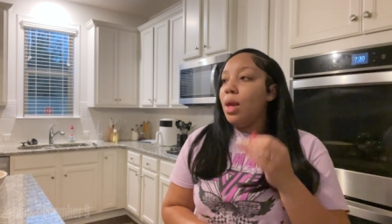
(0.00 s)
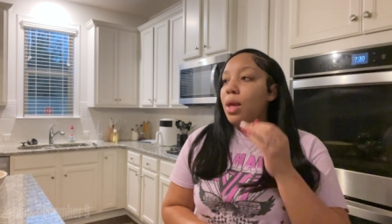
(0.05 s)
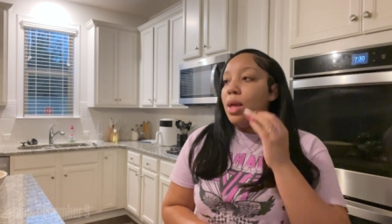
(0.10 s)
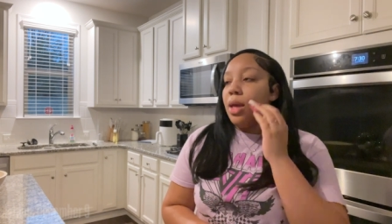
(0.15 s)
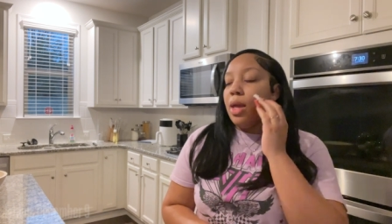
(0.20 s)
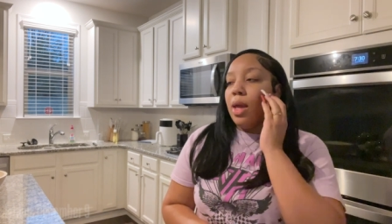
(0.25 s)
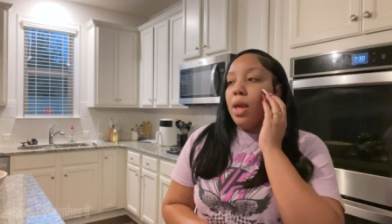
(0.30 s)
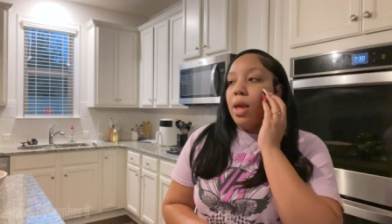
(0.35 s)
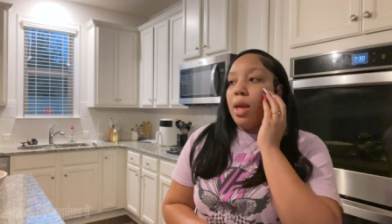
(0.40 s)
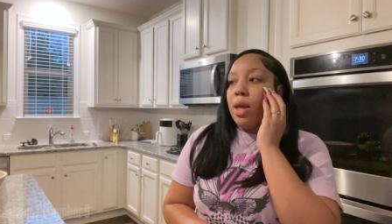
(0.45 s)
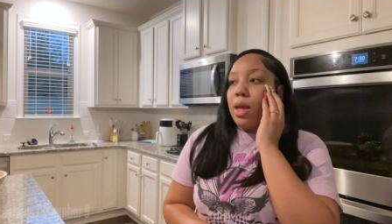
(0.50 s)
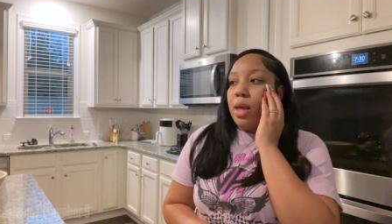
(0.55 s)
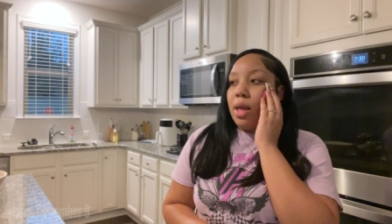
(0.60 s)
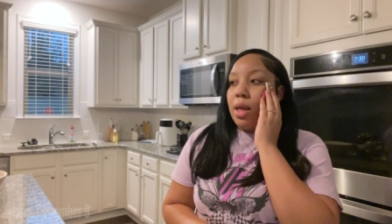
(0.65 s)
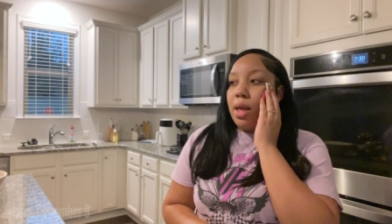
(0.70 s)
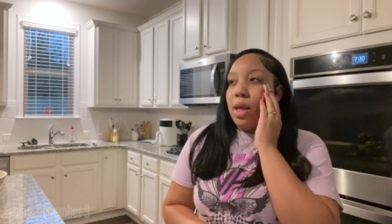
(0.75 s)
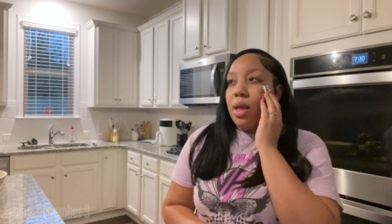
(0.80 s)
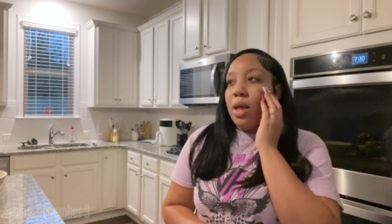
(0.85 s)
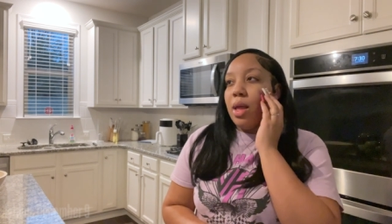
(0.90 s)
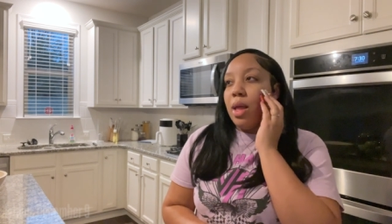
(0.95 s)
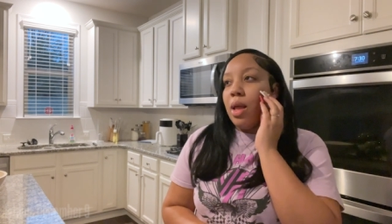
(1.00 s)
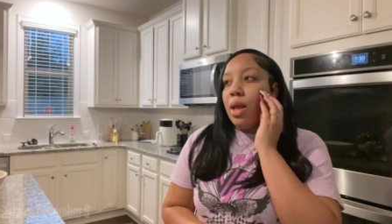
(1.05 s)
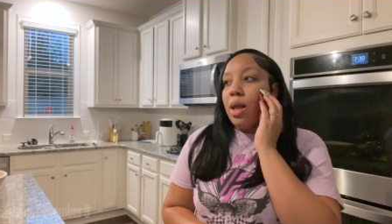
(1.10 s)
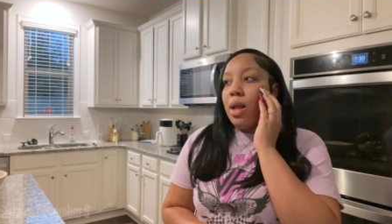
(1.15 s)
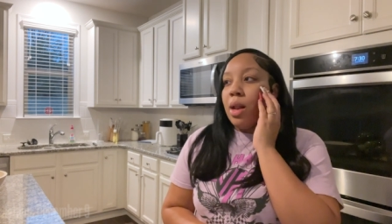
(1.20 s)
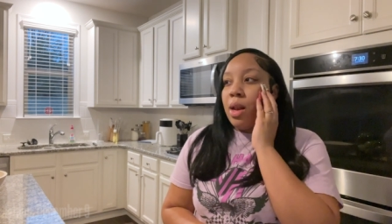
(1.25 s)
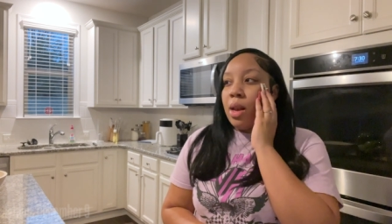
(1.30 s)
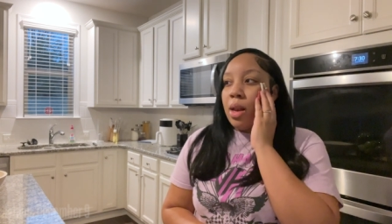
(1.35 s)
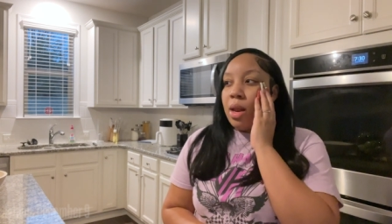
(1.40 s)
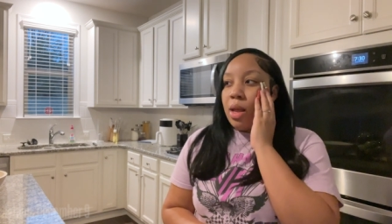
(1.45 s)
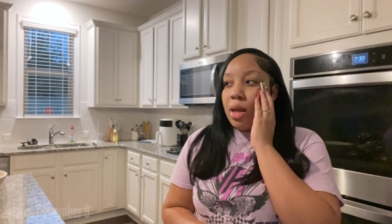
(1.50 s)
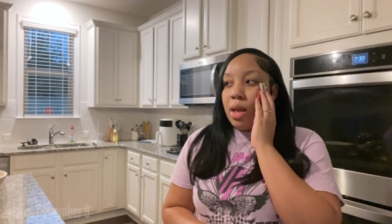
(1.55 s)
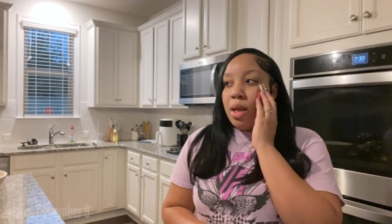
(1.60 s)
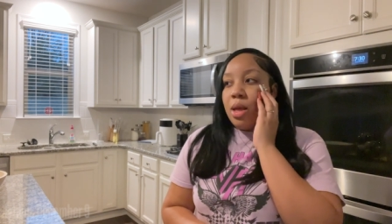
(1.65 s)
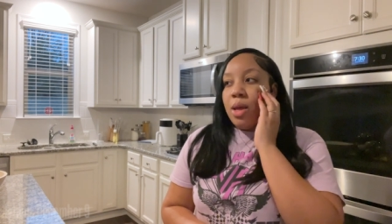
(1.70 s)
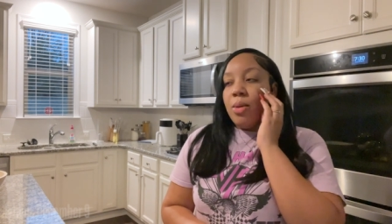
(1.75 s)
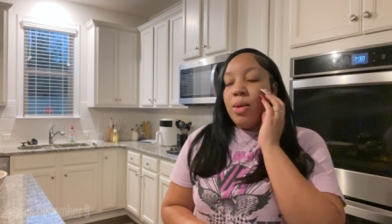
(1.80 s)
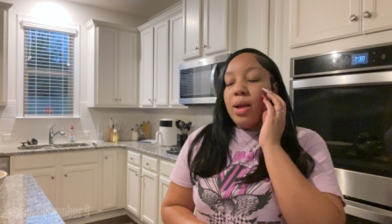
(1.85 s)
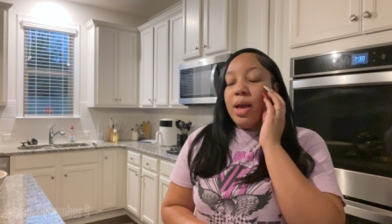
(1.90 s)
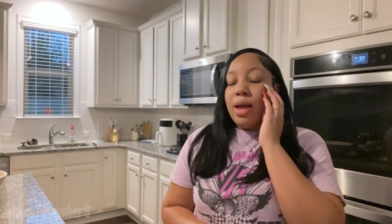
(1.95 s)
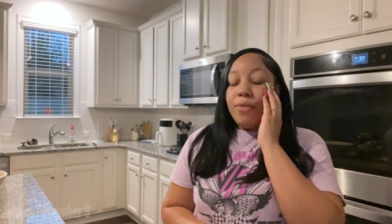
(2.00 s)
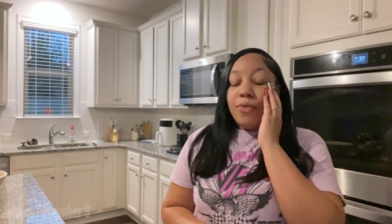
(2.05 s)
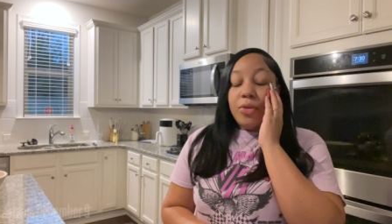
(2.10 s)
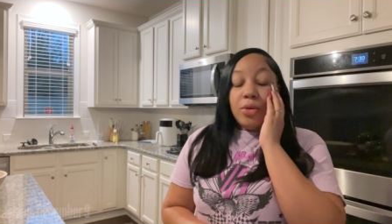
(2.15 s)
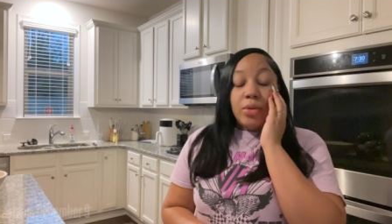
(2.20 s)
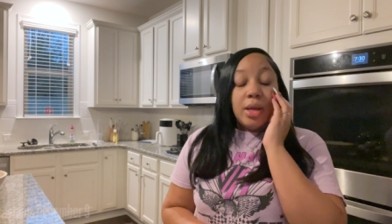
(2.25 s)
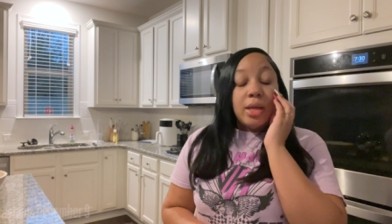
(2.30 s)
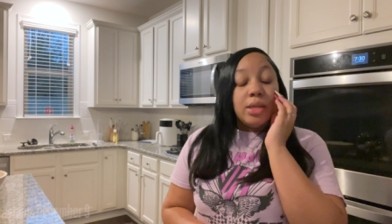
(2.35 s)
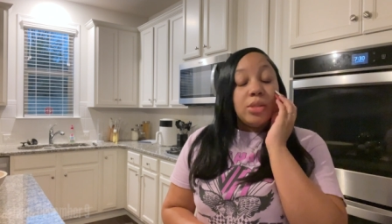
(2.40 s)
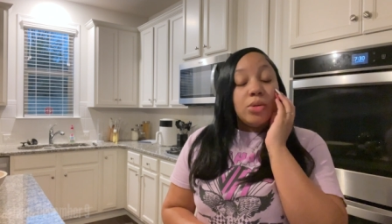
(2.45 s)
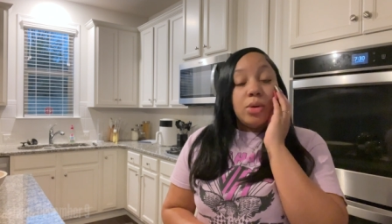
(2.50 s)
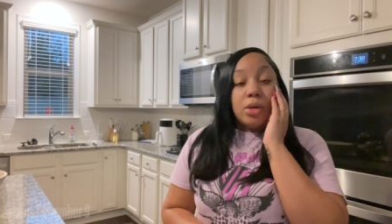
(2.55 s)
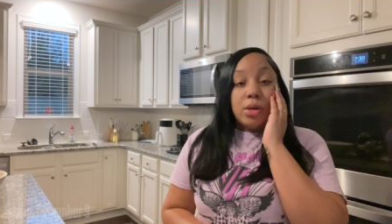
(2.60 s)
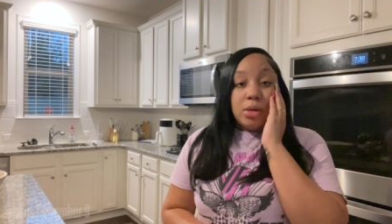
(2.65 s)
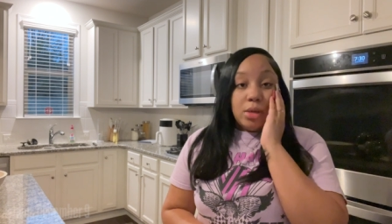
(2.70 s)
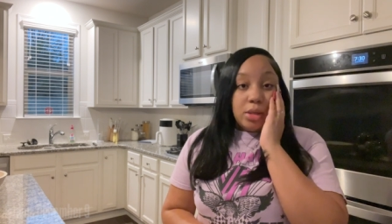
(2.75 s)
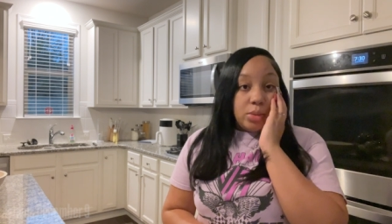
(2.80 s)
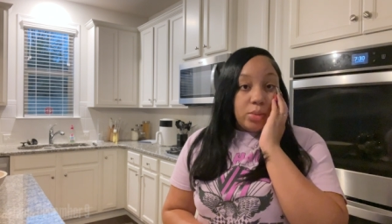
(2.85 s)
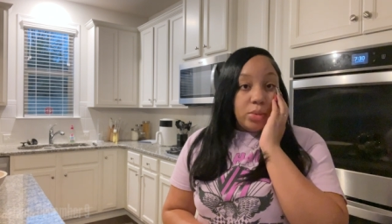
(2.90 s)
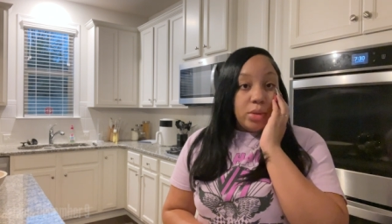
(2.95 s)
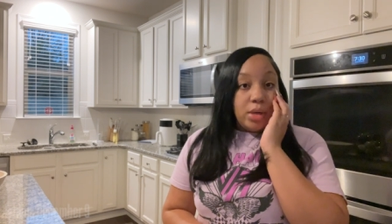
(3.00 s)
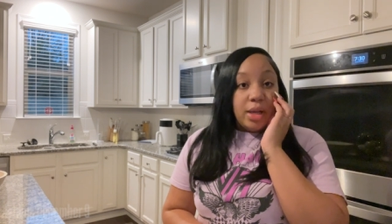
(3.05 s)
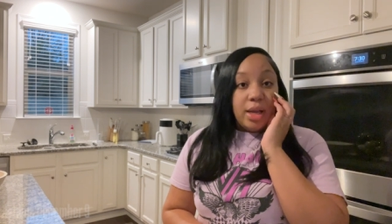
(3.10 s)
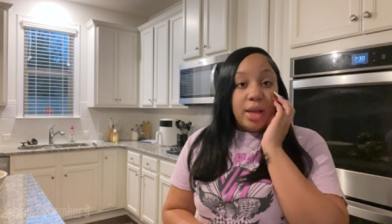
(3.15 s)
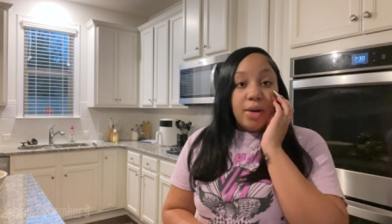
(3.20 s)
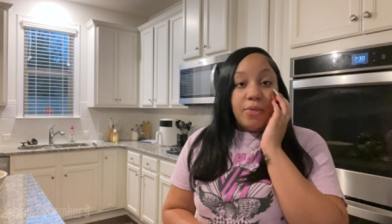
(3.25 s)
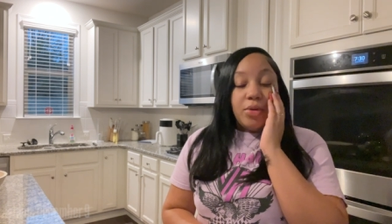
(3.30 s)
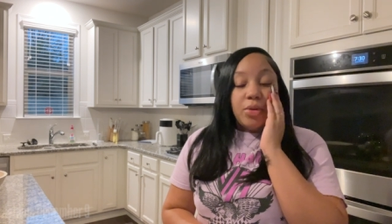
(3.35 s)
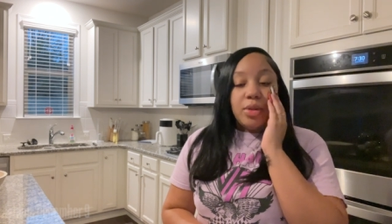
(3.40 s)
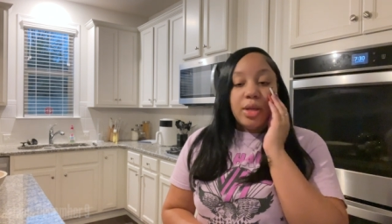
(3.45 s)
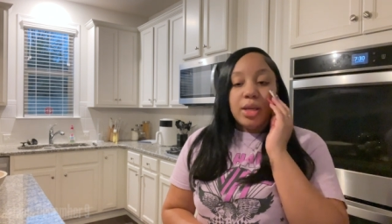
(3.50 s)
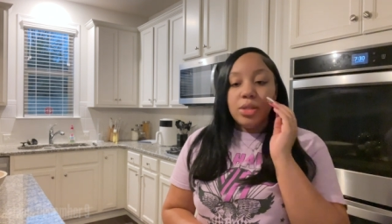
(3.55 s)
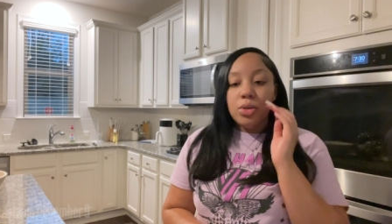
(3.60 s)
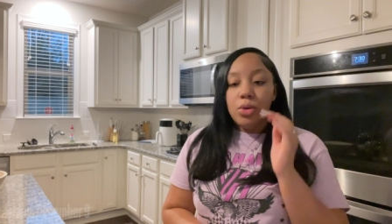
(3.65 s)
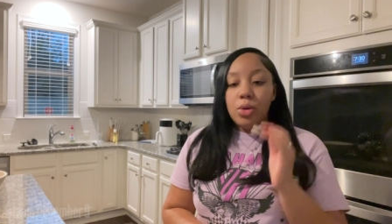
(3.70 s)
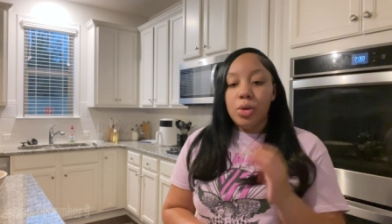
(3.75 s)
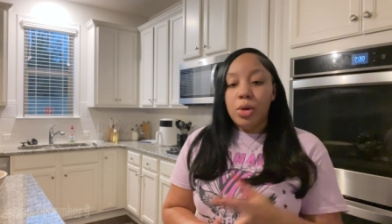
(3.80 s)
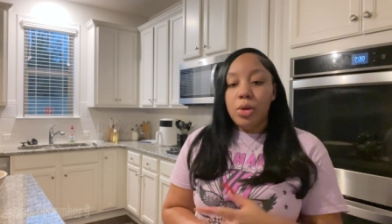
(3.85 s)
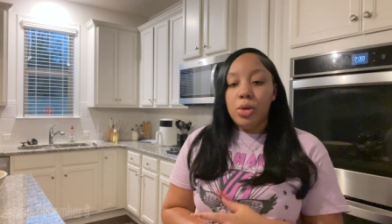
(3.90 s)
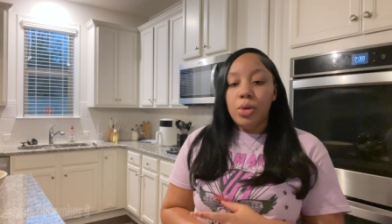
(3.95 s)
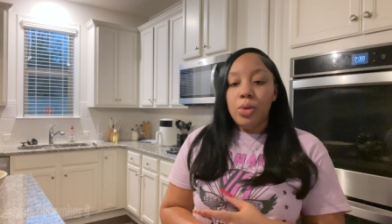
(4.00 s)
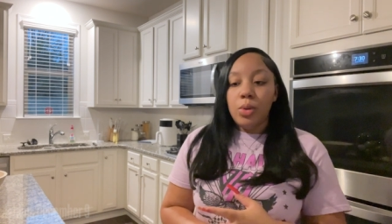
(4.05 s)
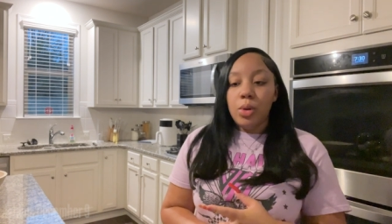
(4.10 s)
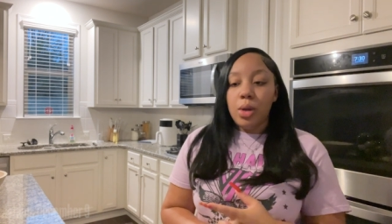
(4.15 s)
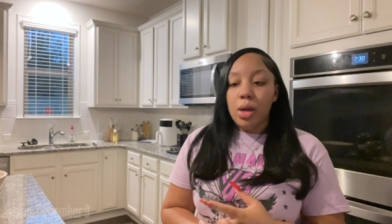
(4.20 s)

And got a few things going on this morning. I got a few things going on.